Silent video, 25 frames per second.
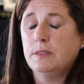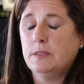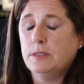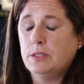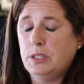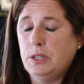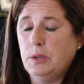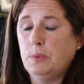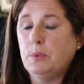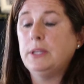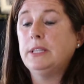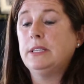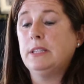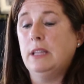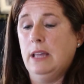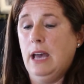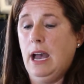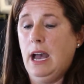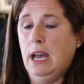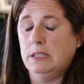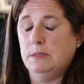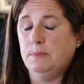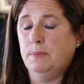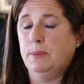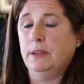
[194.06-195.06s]
She went to the
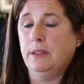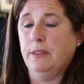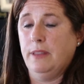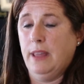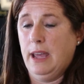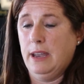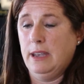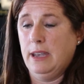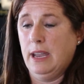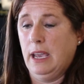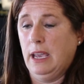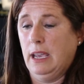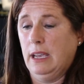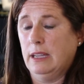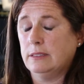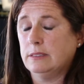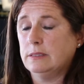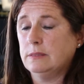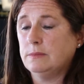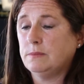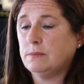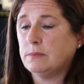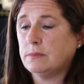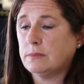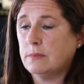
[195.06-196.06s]
hospital that
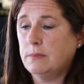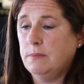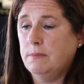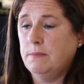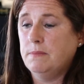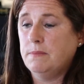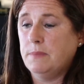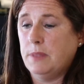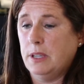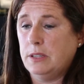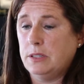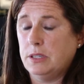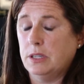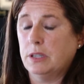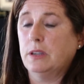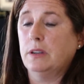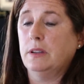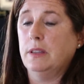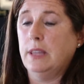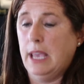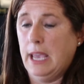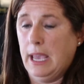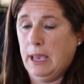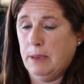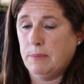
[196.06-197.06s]
night. They took her
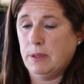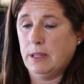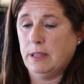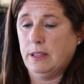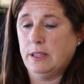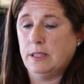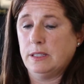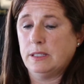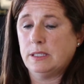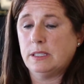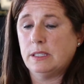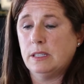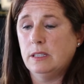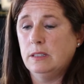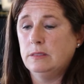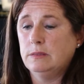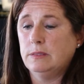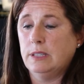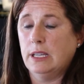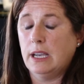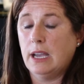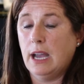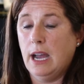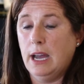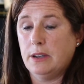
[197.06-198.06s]
in the ambulance.
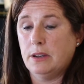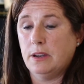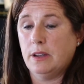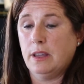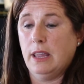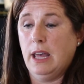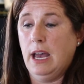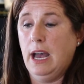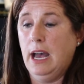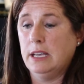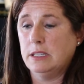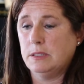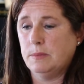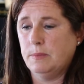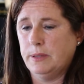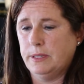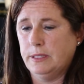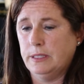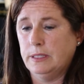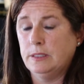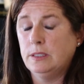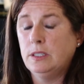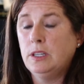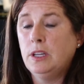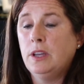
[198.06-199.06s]
They got her to the
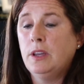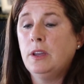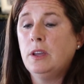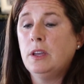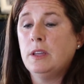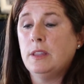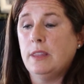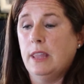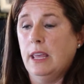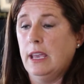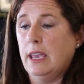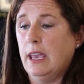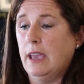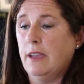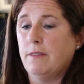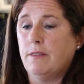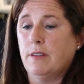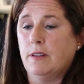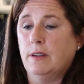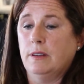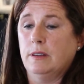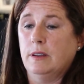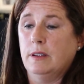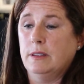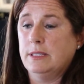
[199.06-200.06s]
hospital. They gave
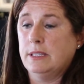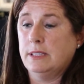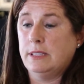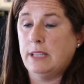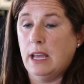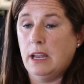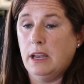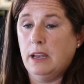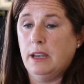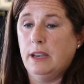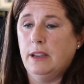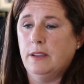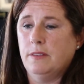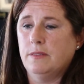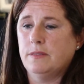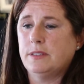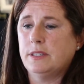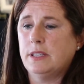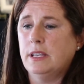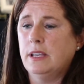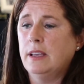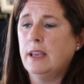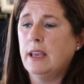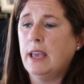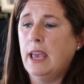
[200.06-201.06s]
her
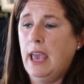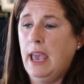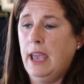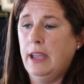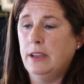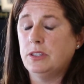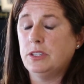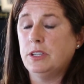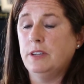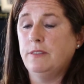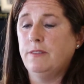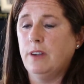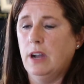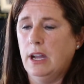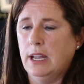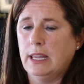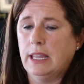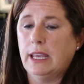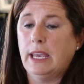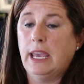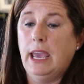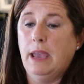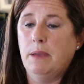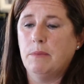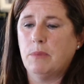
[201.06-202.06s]
sedatives, and she
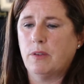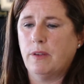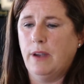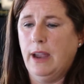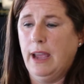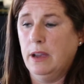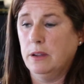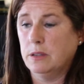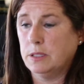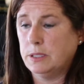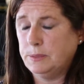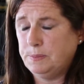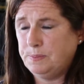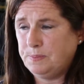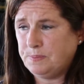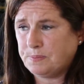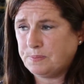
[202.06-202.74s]
finally came around.